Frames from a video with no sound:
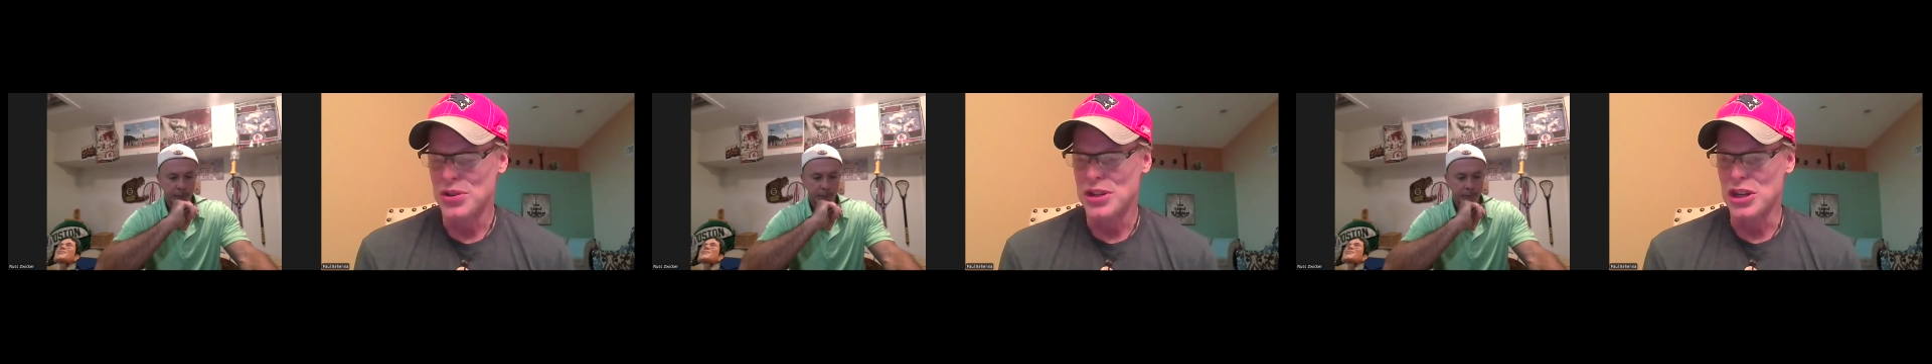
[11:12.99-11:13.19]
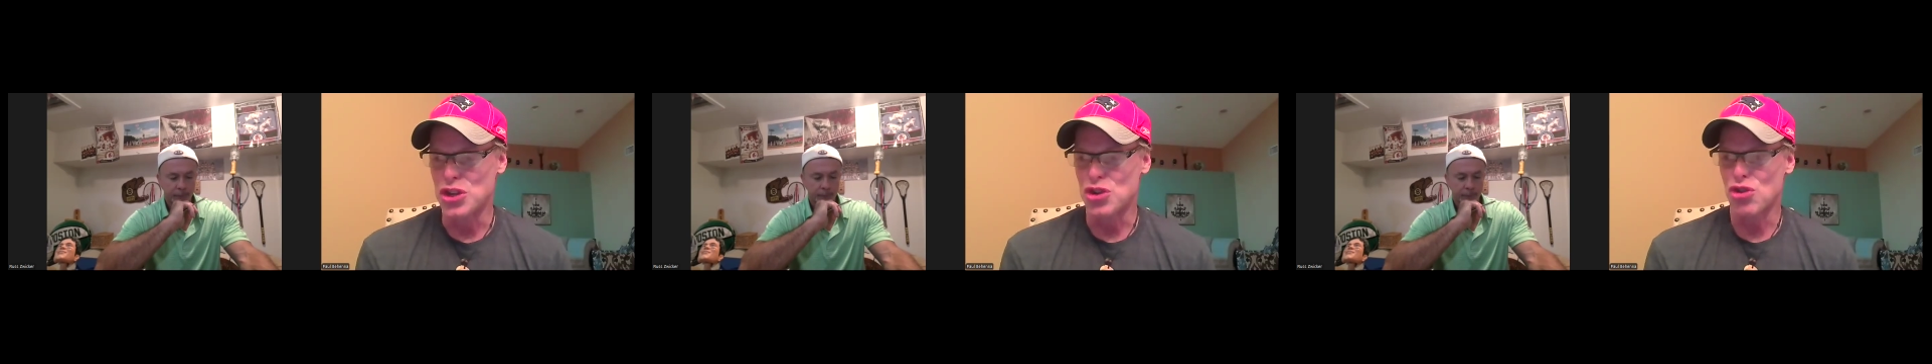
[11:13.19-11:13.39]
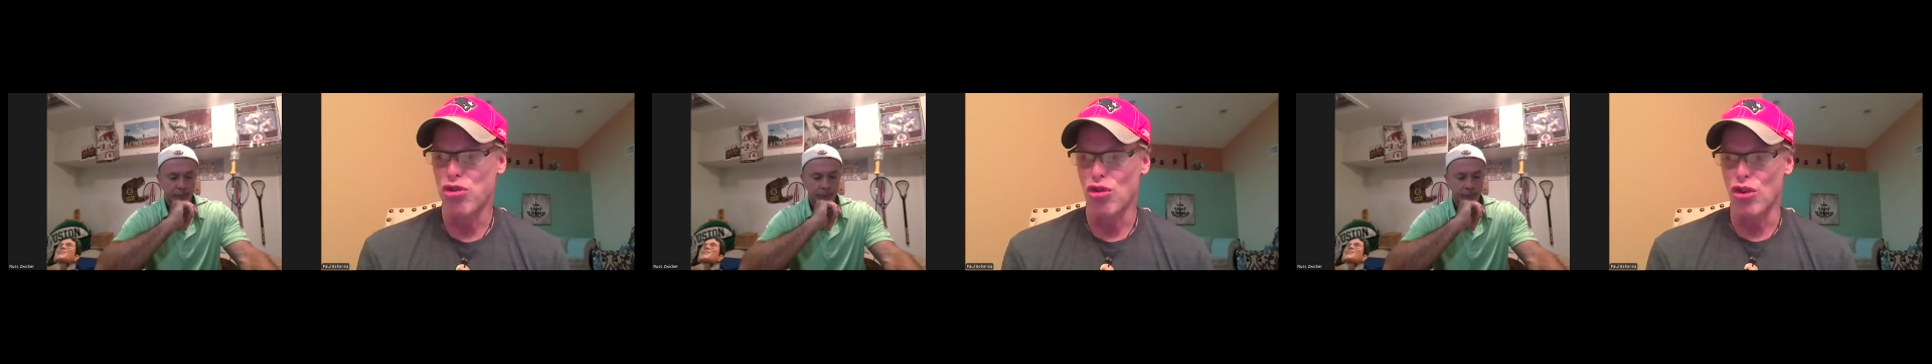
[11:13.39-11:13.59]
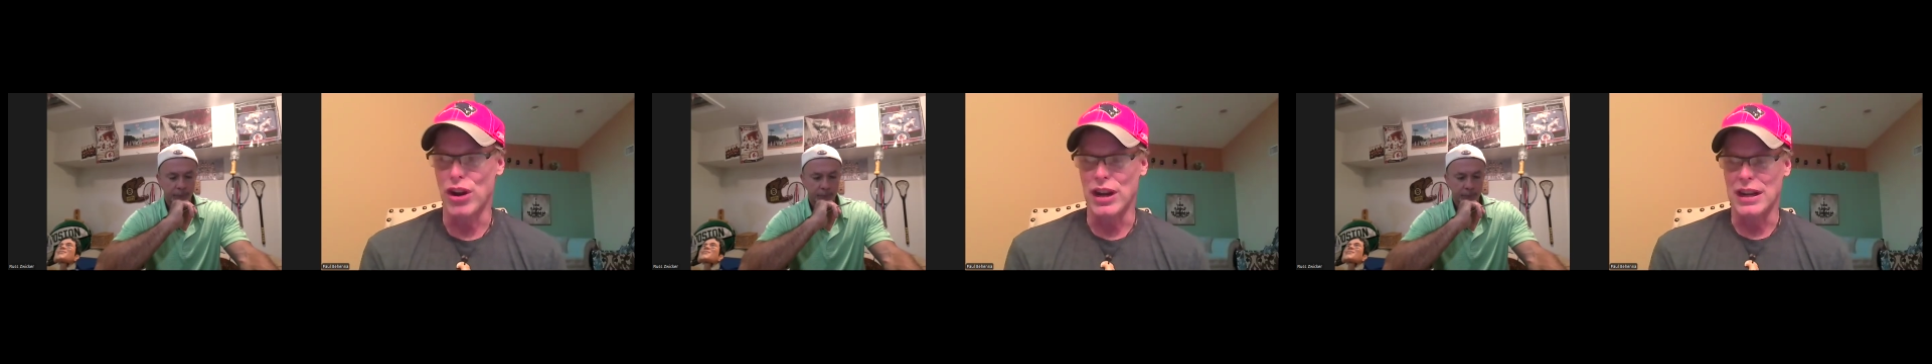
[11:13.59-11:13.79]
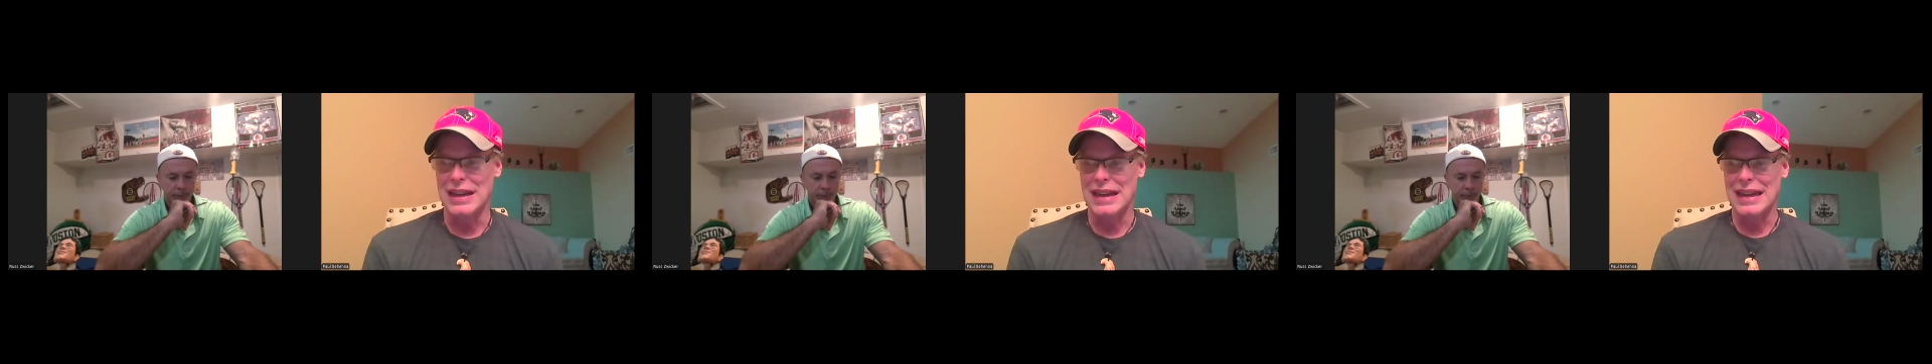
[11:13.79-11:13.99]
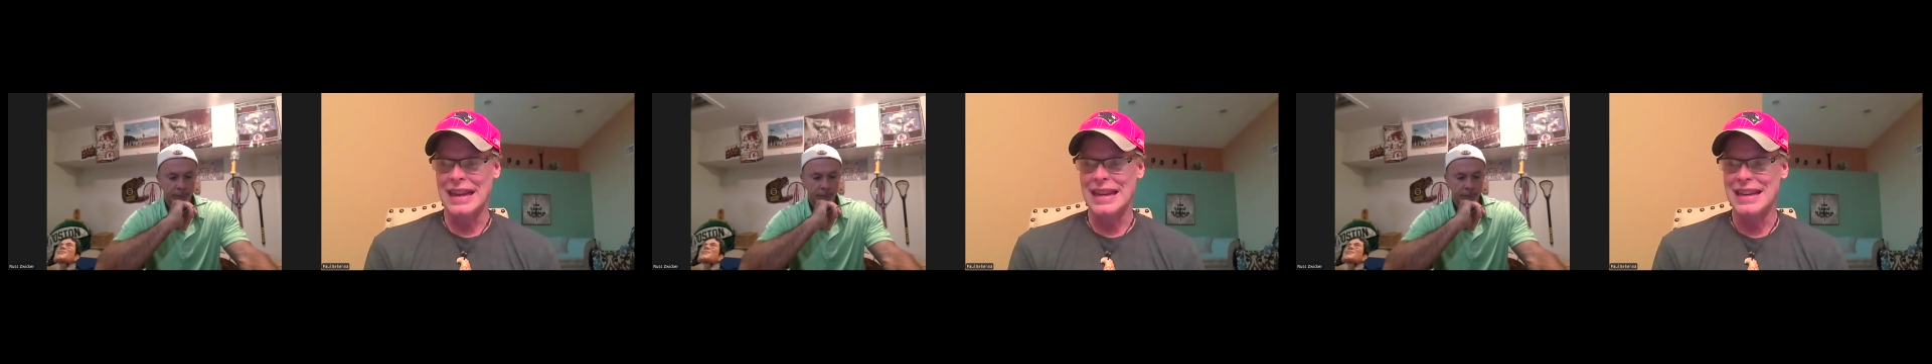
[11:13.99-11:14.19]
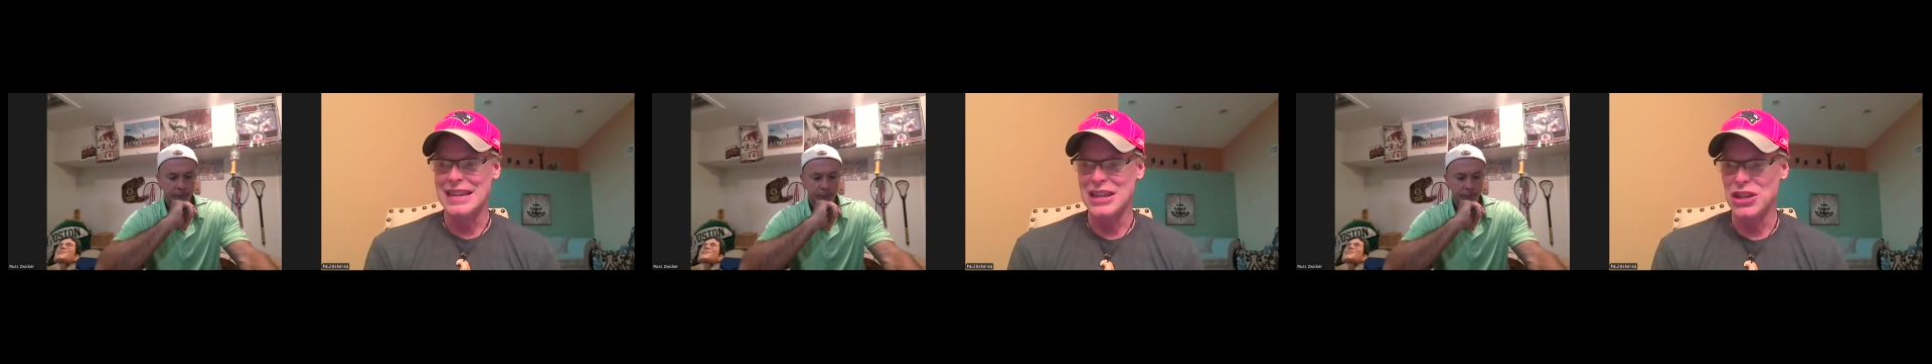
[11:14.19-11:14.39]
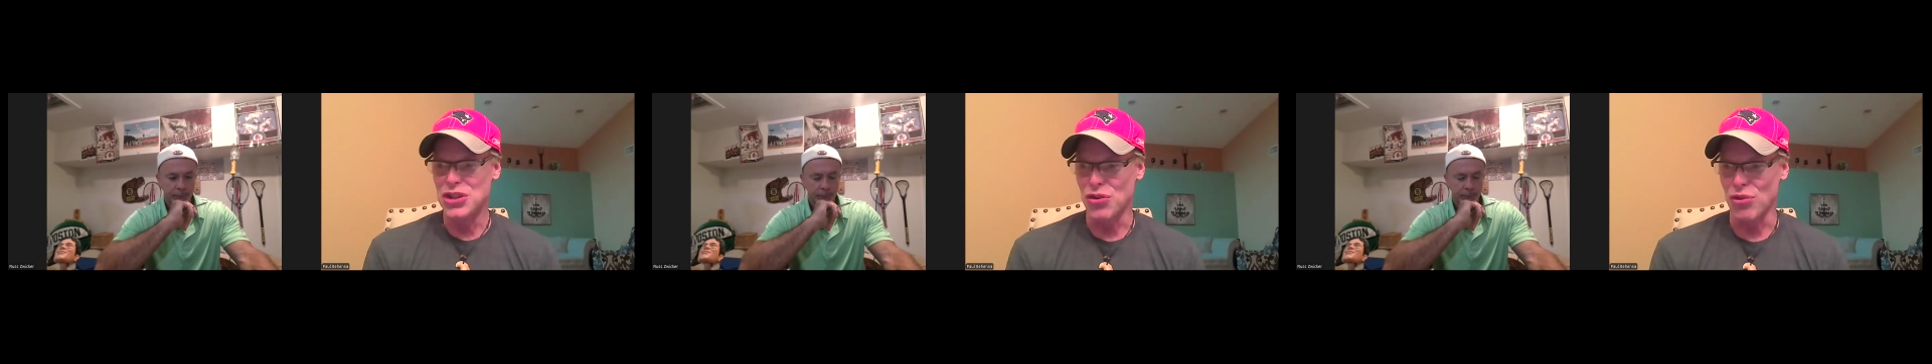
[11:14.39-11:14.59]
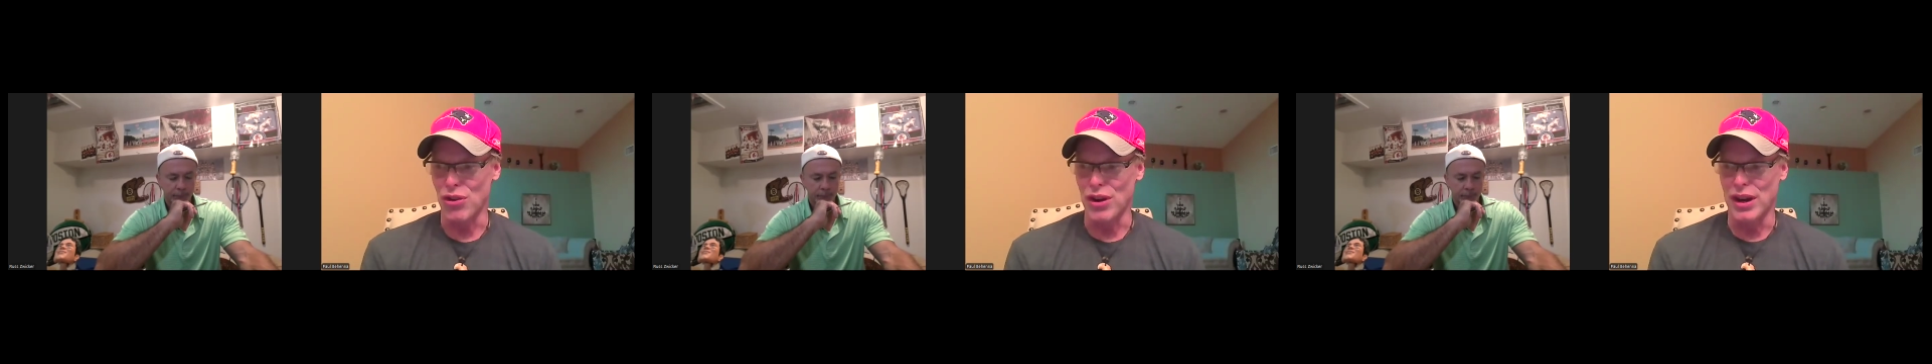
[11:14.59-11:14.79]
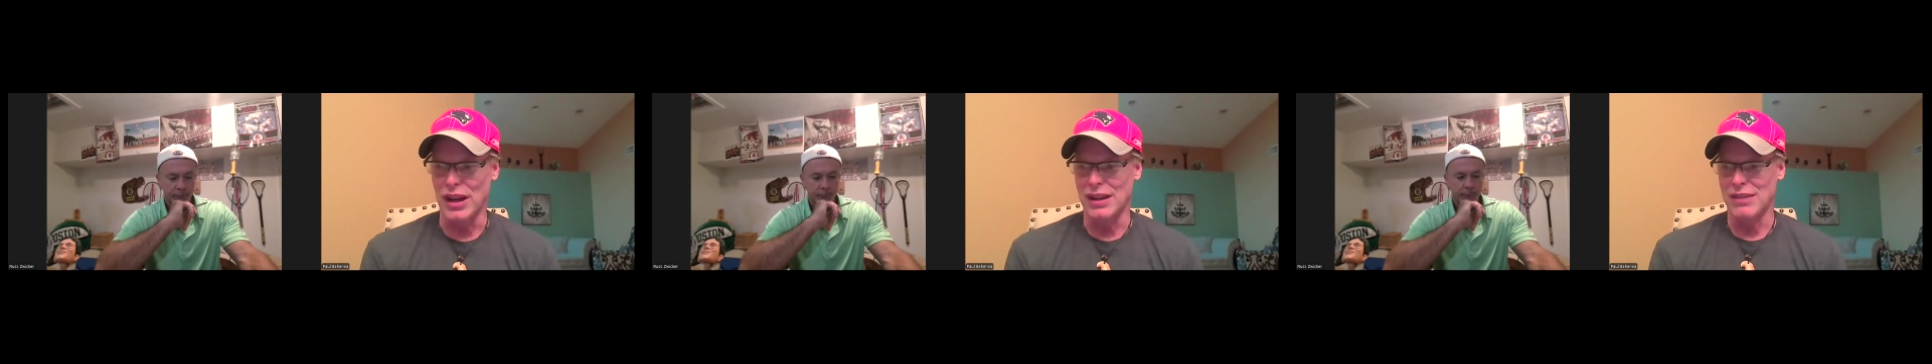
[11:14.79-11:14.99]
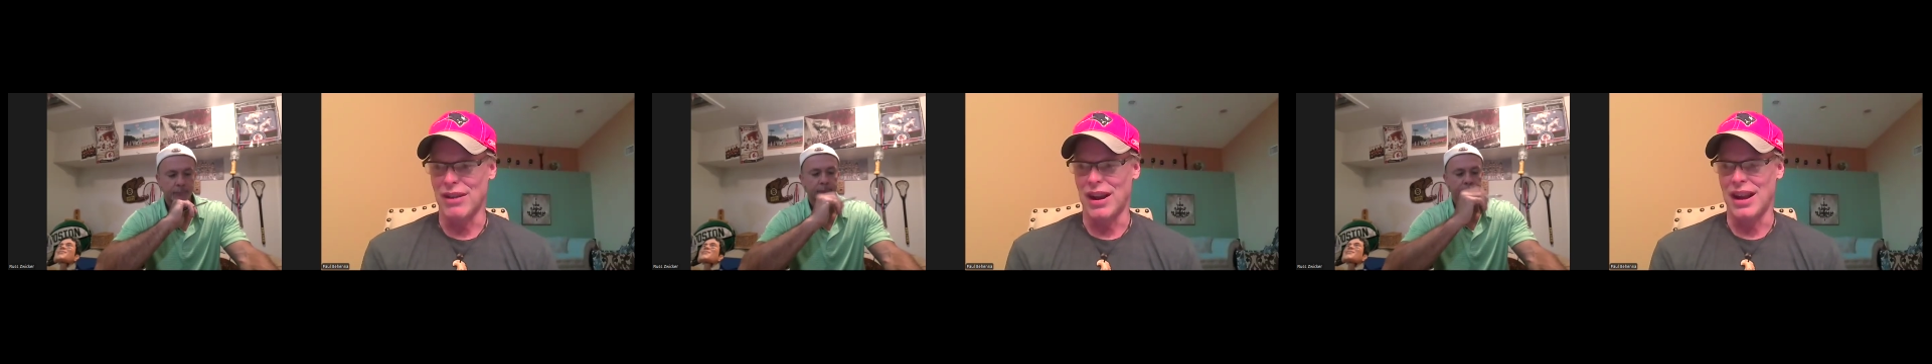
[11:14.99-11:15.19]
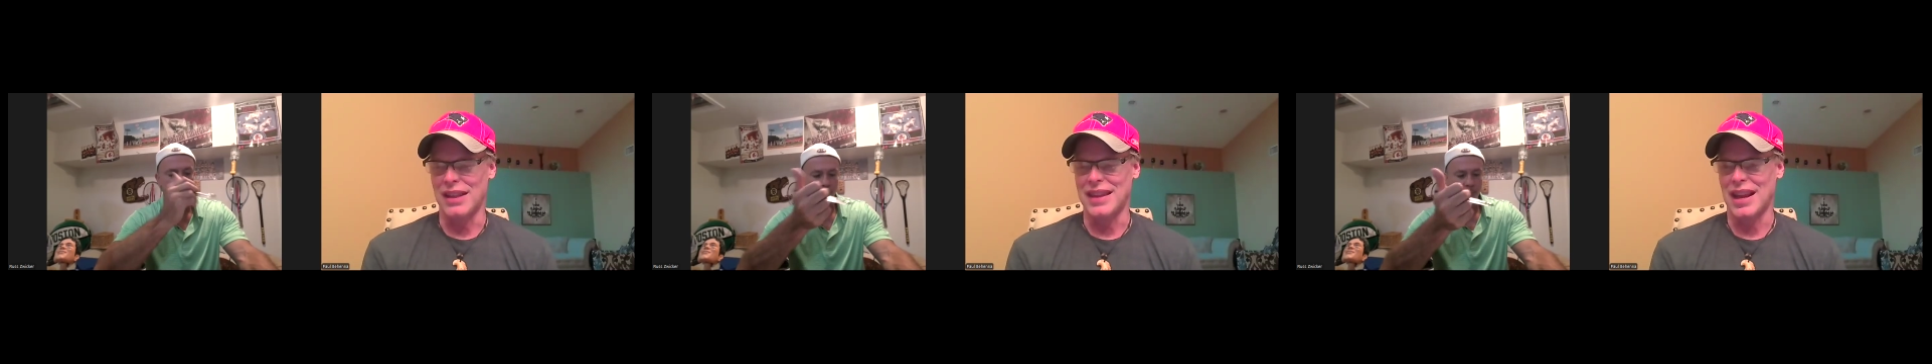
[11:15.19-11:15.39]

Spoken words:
Detroit in Detroit, right?